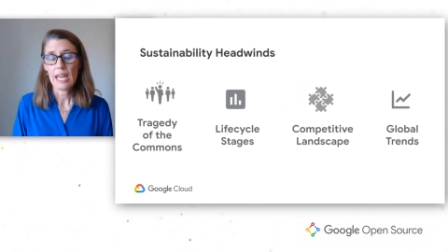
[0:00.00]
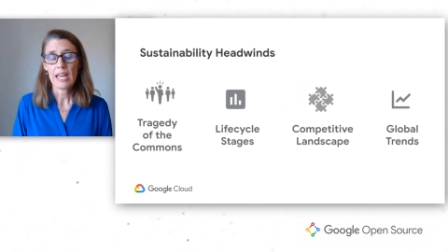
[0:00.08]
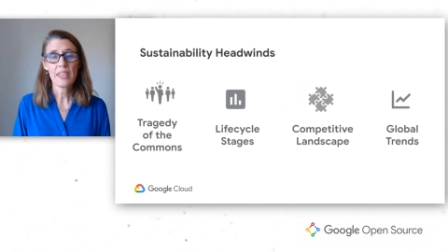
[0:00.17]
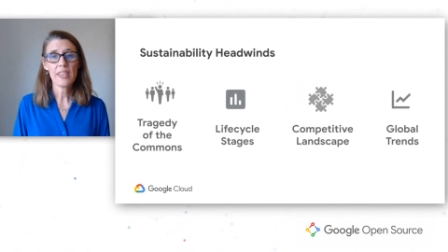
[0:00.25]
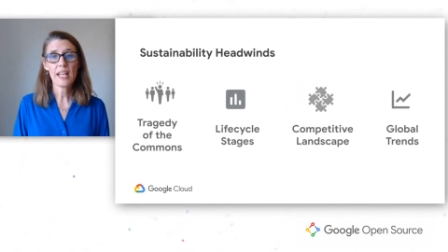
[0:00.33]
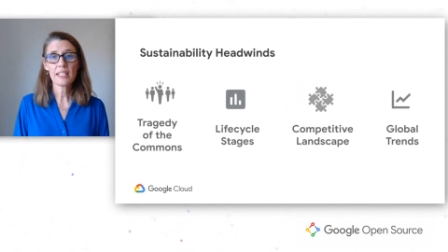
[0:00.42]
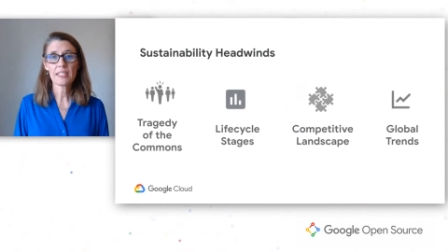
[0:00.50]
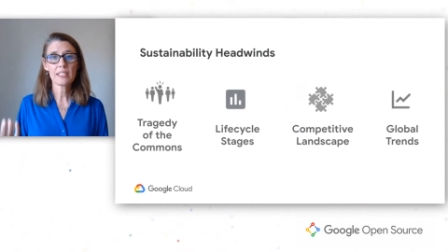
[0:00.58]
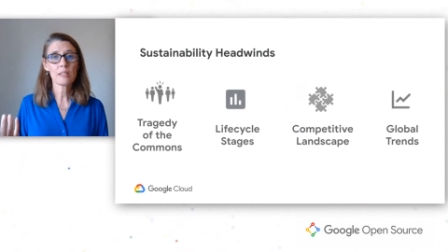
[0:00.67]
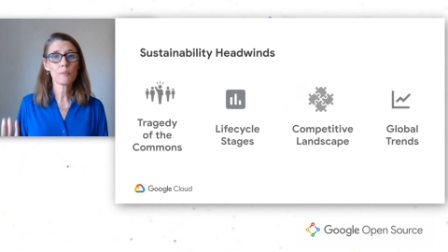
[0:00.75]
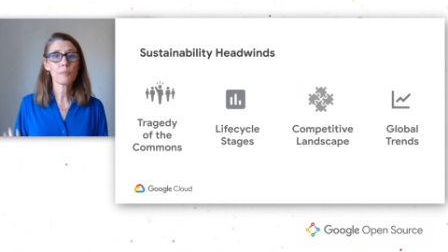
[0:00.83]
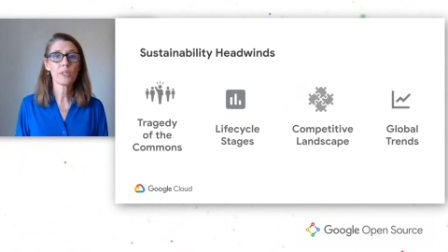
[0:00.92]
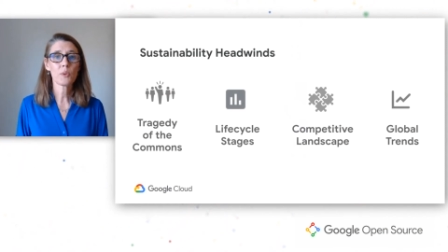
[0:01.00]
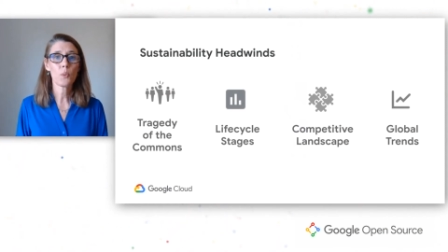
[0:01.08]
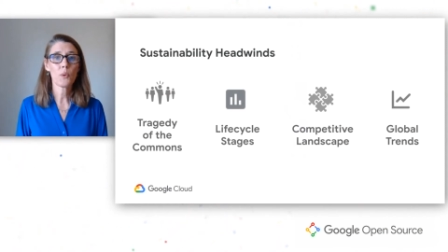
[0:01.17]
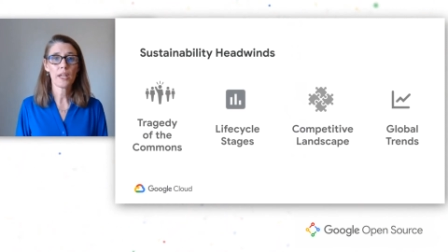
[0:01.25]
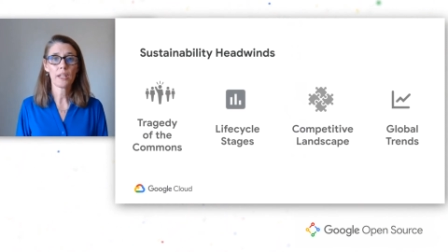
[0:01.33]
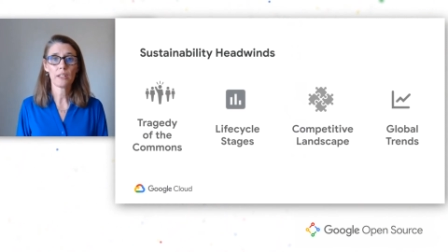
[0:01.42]
And that's simply
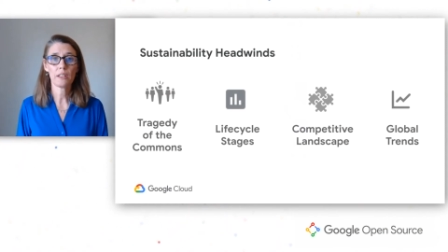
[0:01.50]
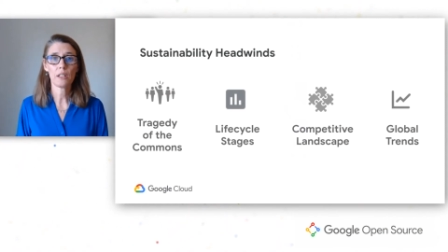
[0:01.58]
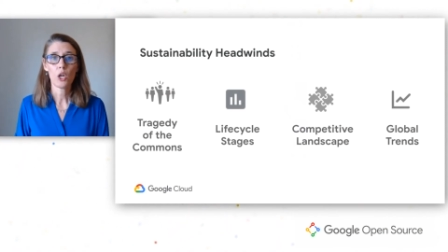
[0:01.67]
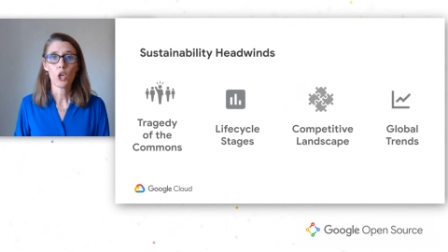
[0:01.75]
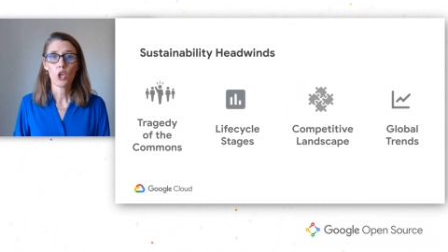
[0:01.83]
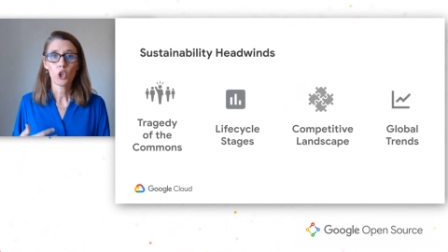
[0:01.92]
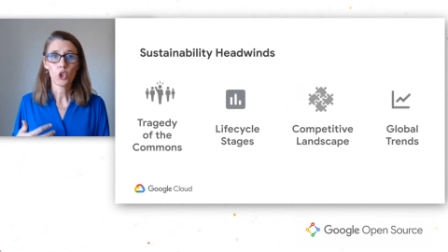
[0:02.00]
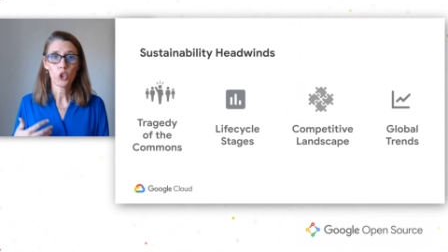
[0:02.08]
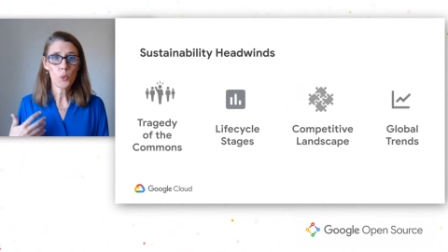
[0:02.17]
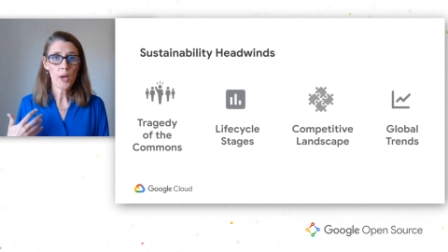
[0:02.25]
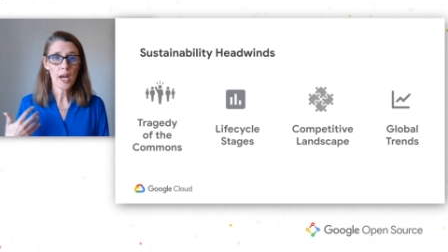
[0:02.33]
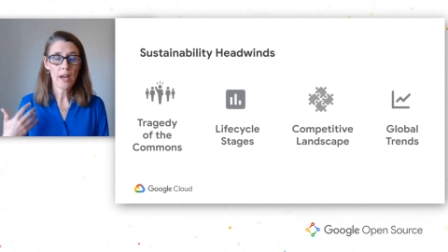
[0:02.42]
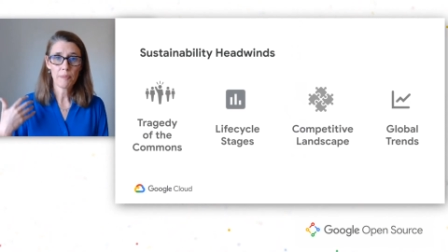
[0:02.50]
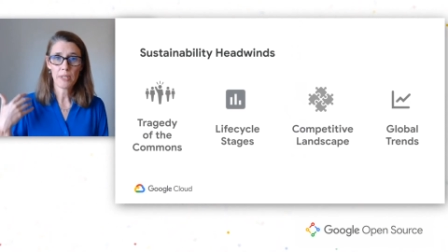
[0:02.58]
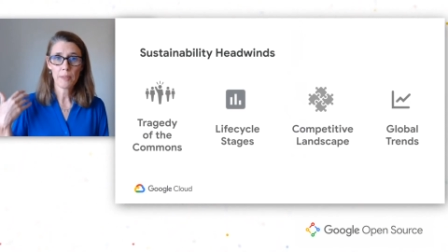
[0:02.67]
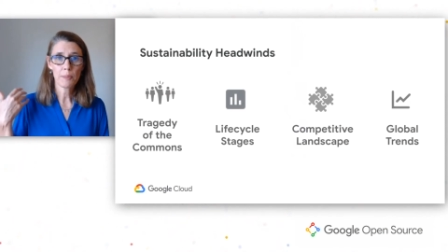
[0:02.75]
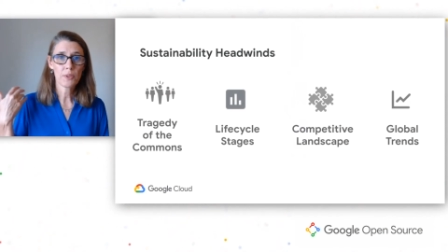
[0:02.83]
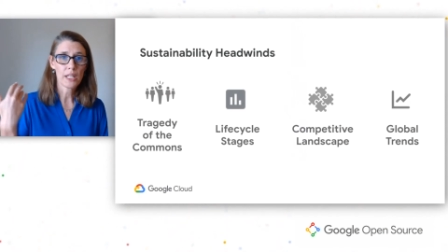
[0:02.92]
when you have
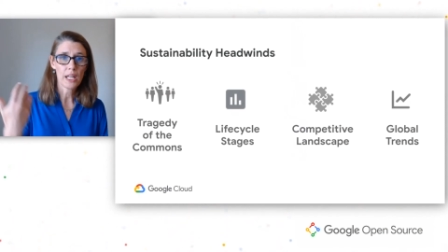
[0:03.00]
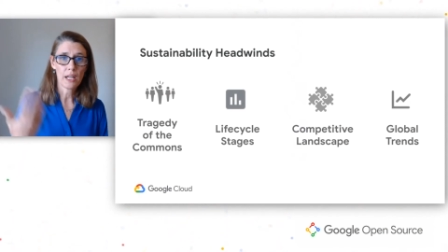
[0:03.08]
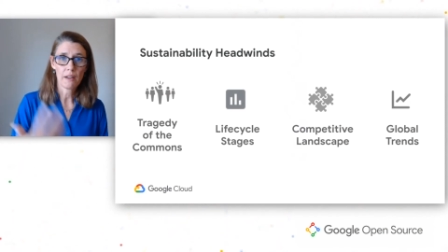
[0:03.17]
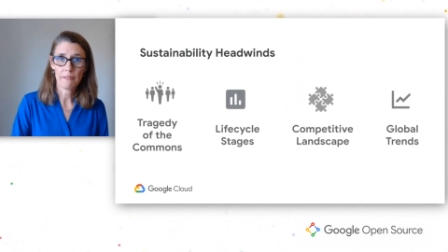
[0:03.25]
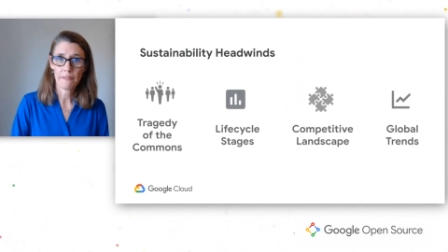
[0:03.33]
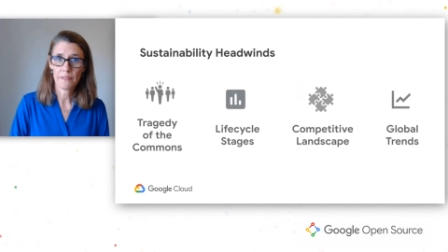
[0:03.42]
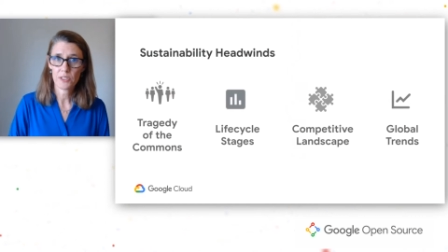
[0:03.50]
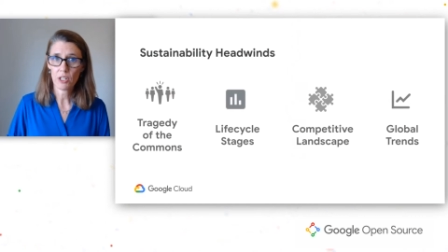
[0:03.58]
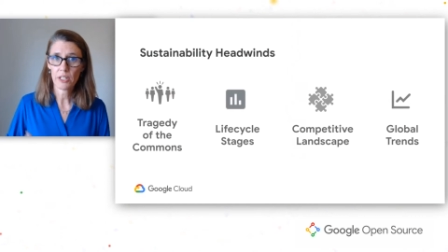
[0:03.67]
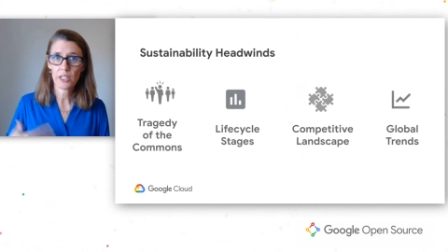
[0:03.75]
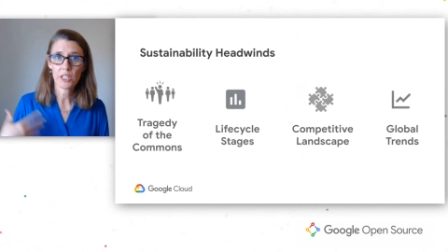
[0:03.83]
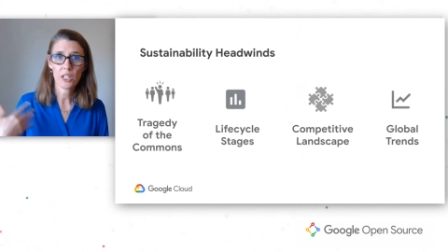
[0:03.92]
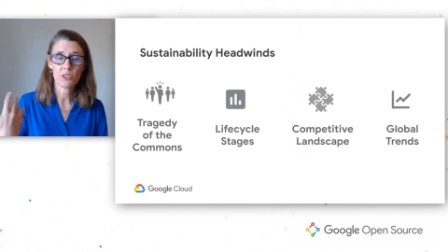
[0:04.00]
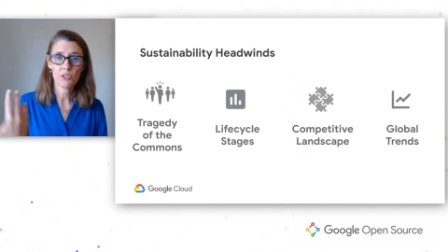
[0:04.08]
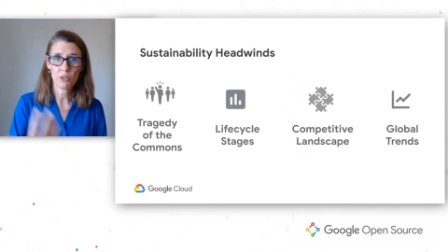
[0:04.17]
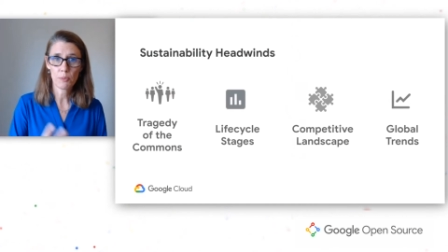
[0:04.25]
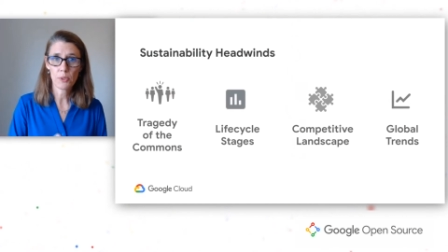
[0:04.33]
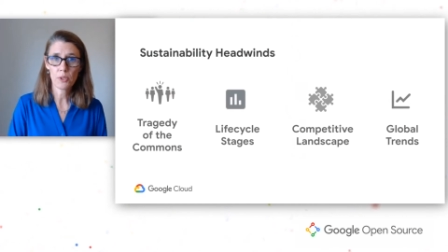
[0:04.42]
people that have started to
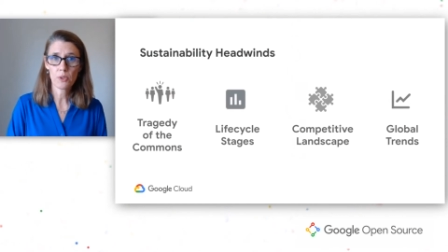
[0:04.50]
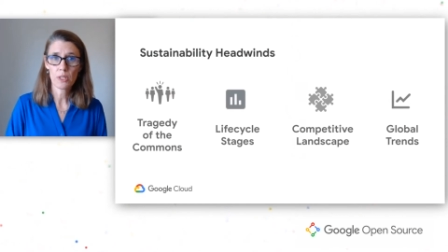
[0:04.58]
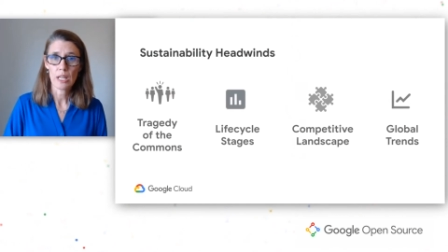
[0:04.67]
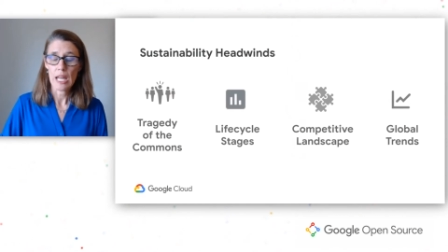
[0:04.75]
contribute,